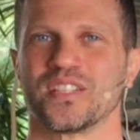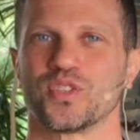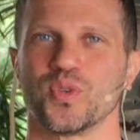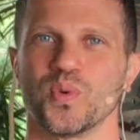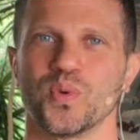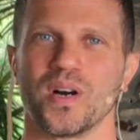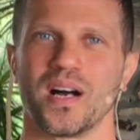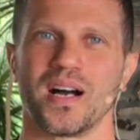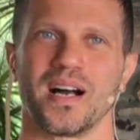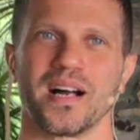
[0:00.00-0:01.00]
to
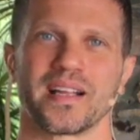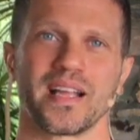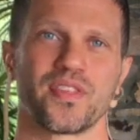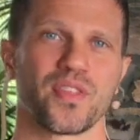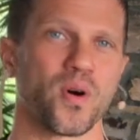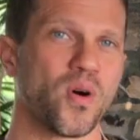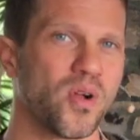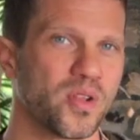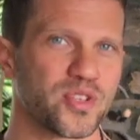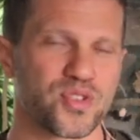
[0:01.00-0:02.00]
get
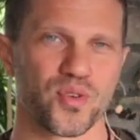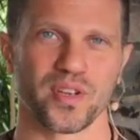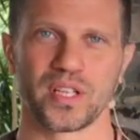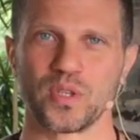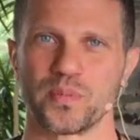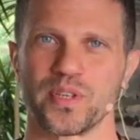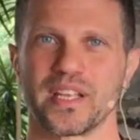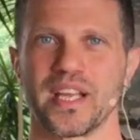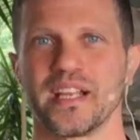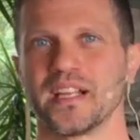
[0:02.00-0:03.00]
all the joint
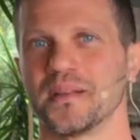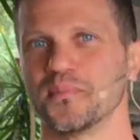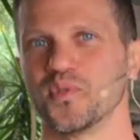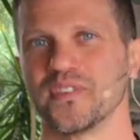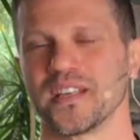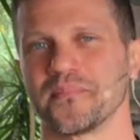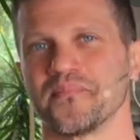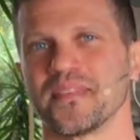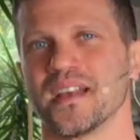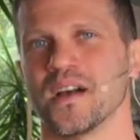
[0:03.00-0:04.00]
lubricated and moving
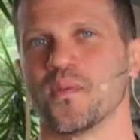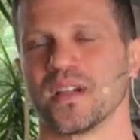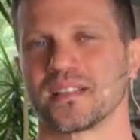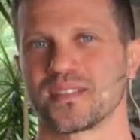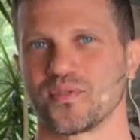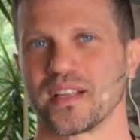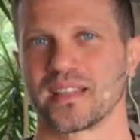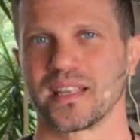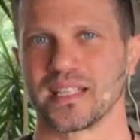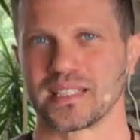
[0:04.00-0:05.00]
while
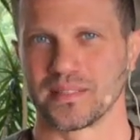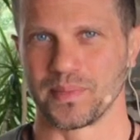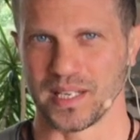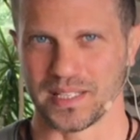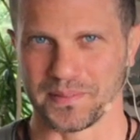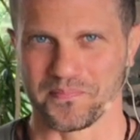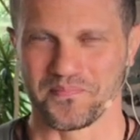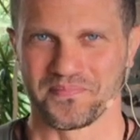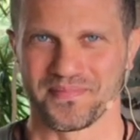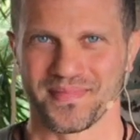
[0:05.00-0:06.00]
strengthening the body.
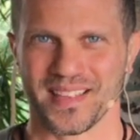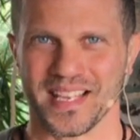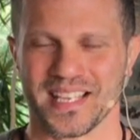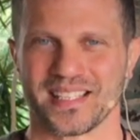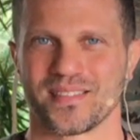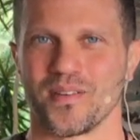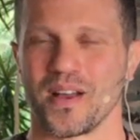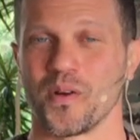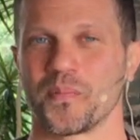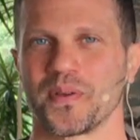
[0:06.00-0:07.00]
So
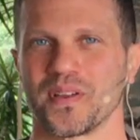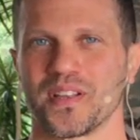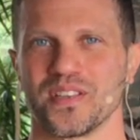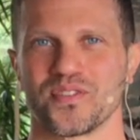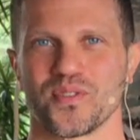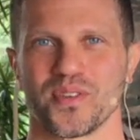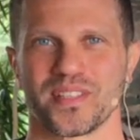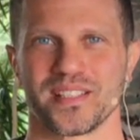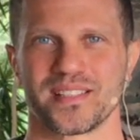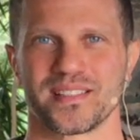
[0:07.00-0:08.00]
I hope you're going to enjoy
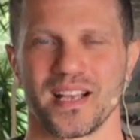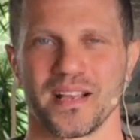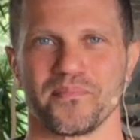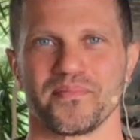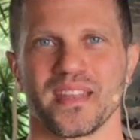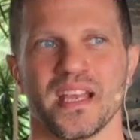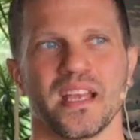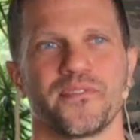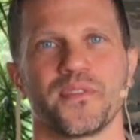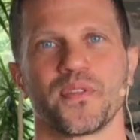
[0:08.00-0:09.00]
this time.
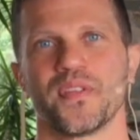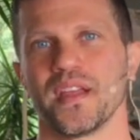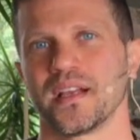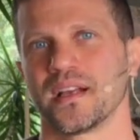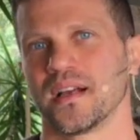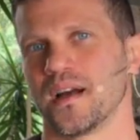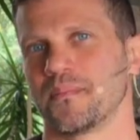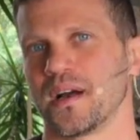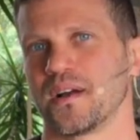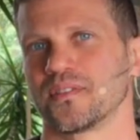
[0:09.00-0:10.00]
If you think
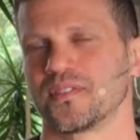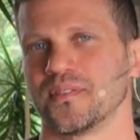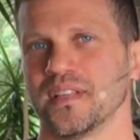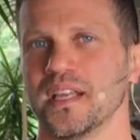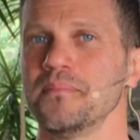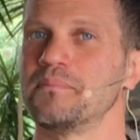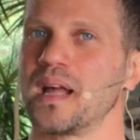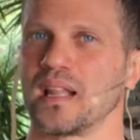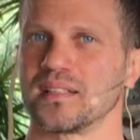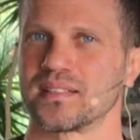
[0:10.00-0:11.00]
about
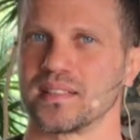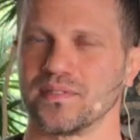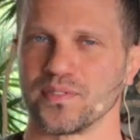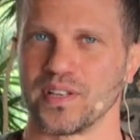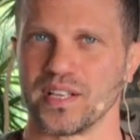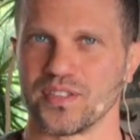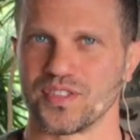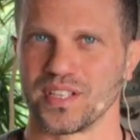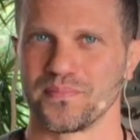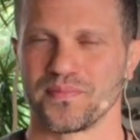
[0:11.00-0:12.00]
imbalanced liver
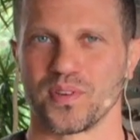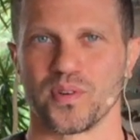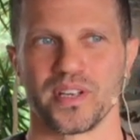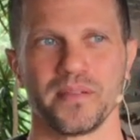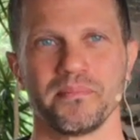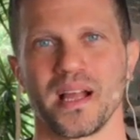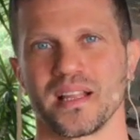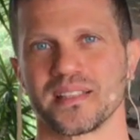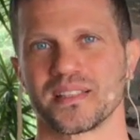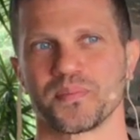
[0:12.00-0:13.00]
energy or
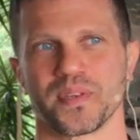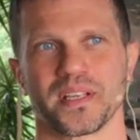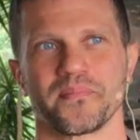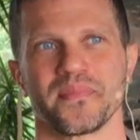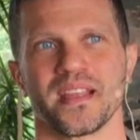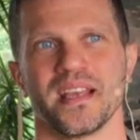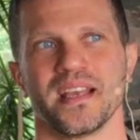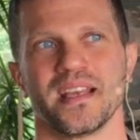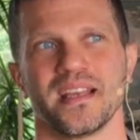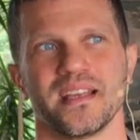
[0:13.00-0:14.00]
imbalanced spring
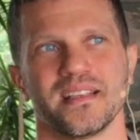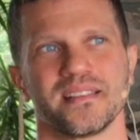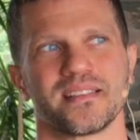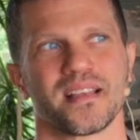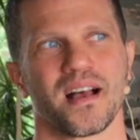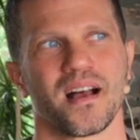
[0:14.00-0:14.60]
is